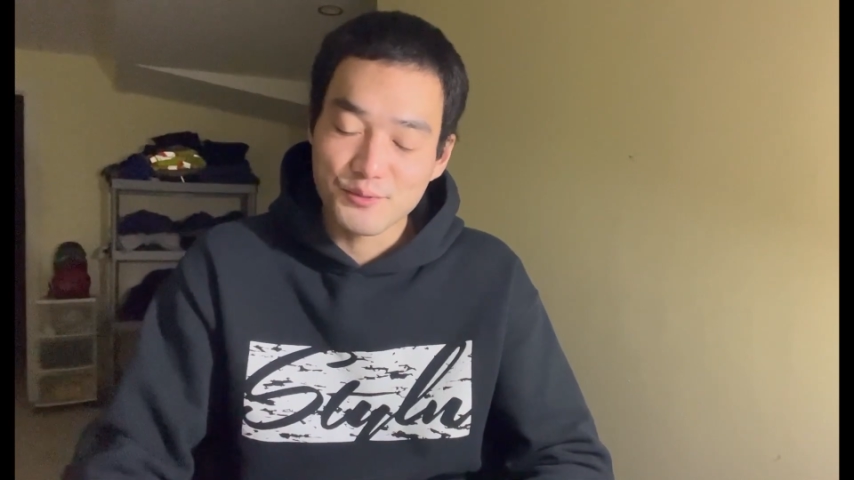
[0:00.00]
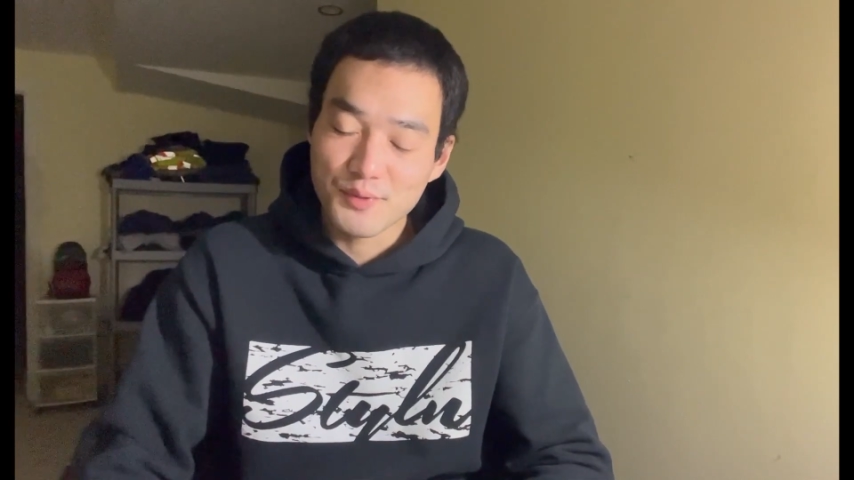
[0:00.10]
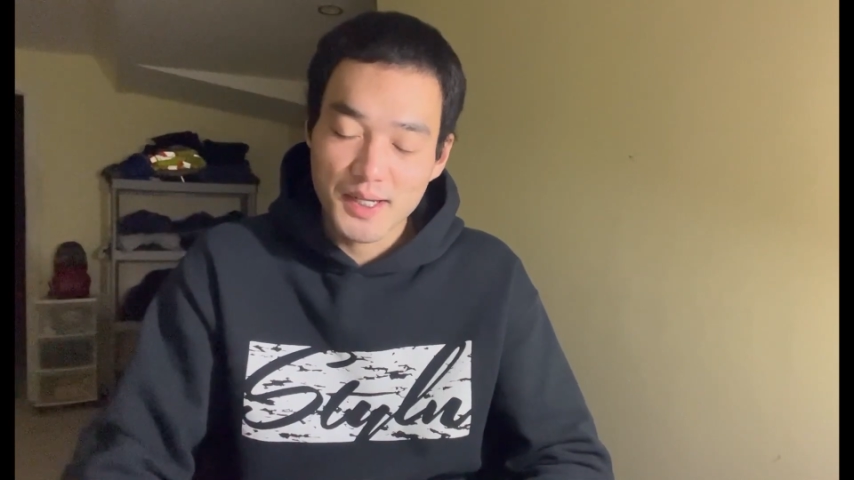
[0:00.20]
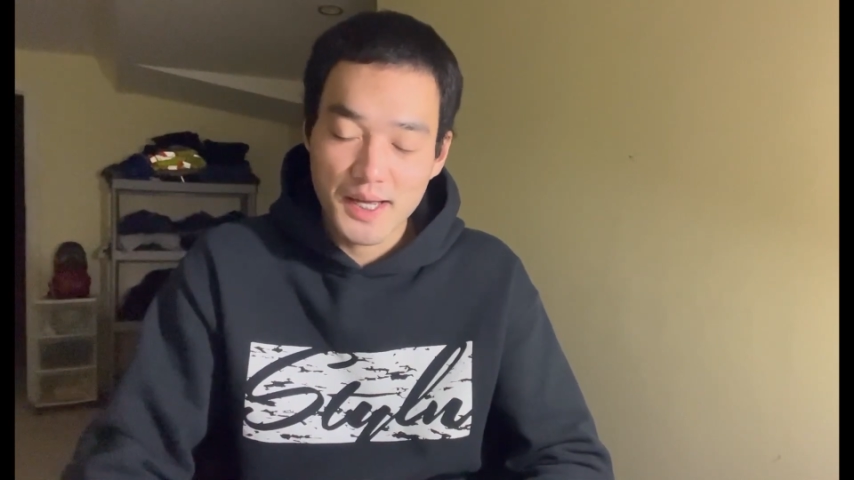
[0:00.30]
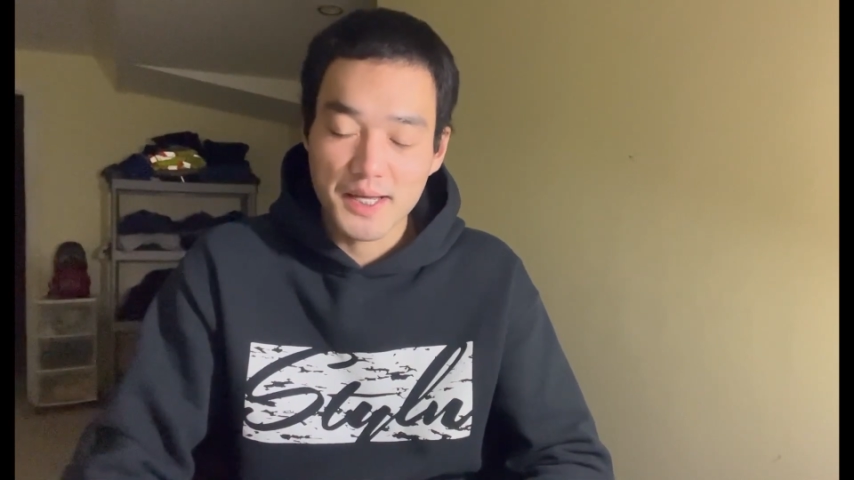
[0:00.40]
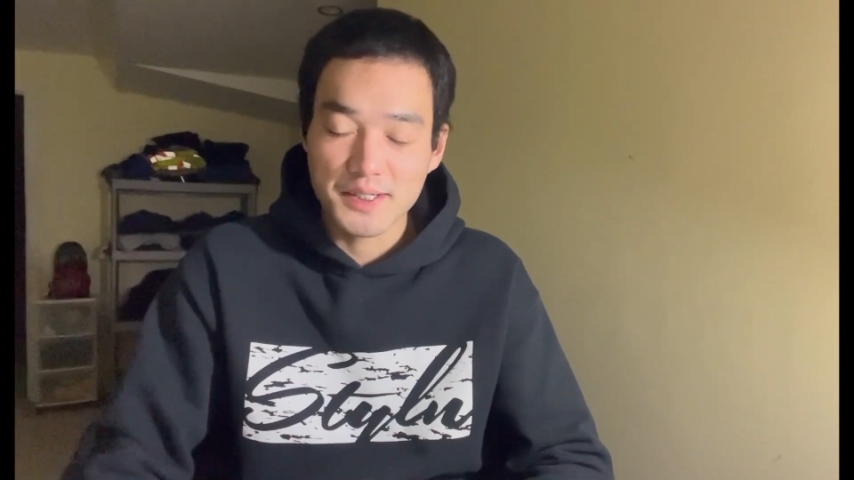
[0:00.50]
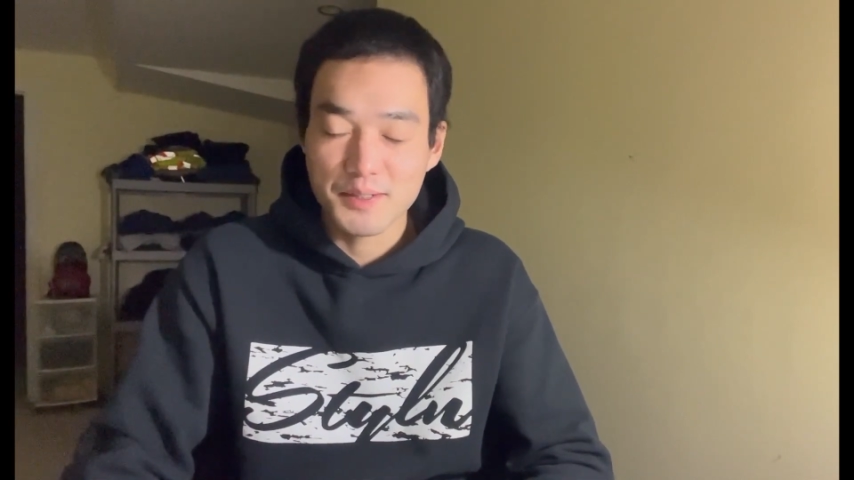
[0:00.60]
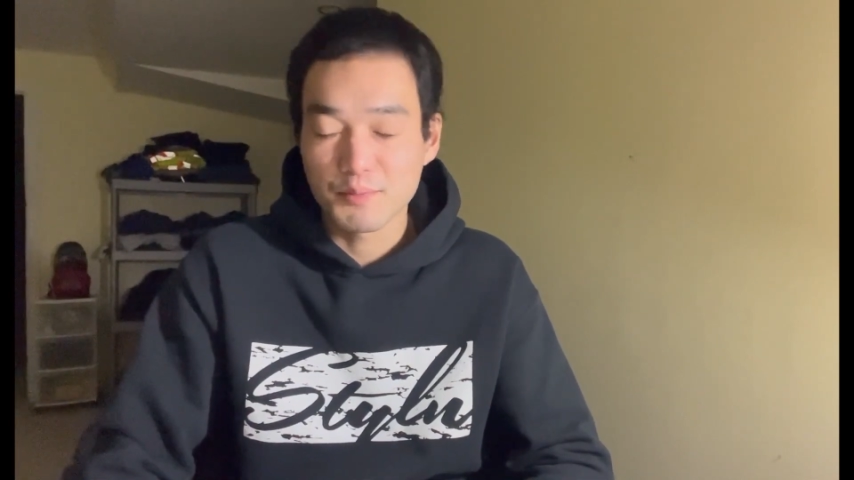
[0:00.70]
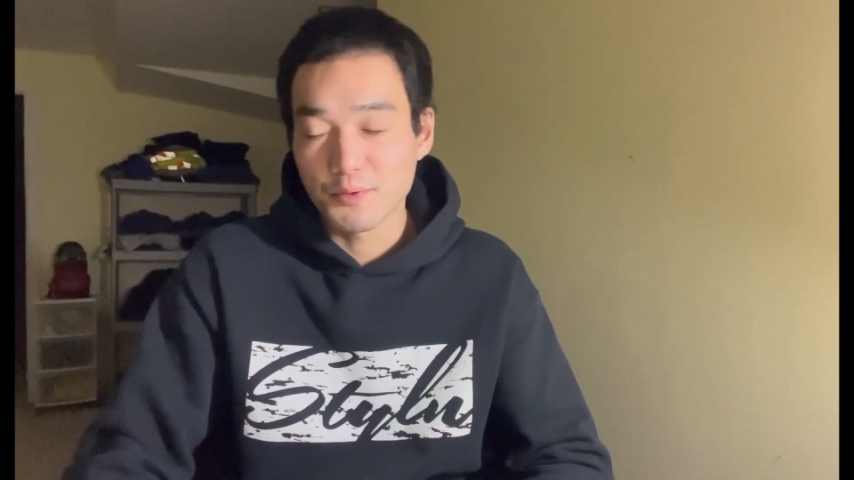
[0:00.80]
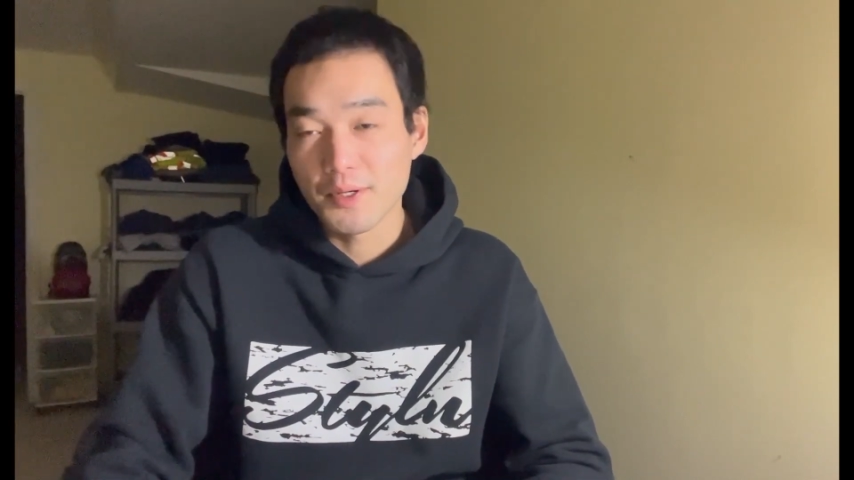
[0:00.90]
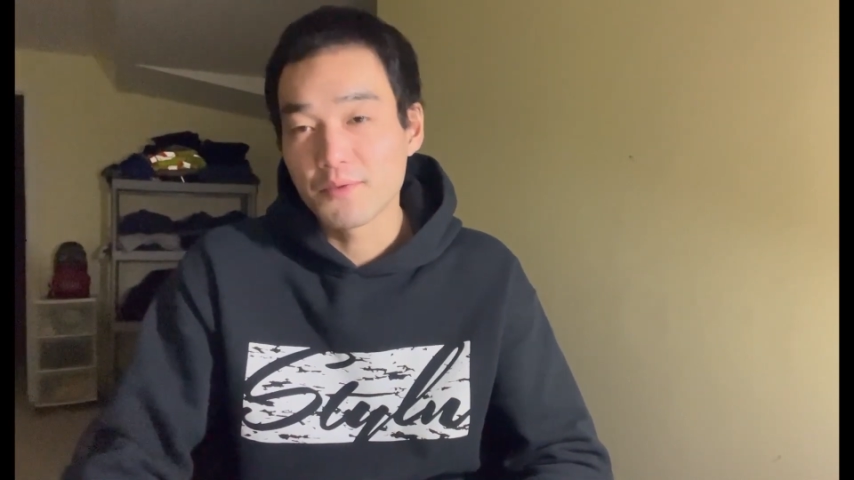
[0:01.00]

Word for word: what I ended up doing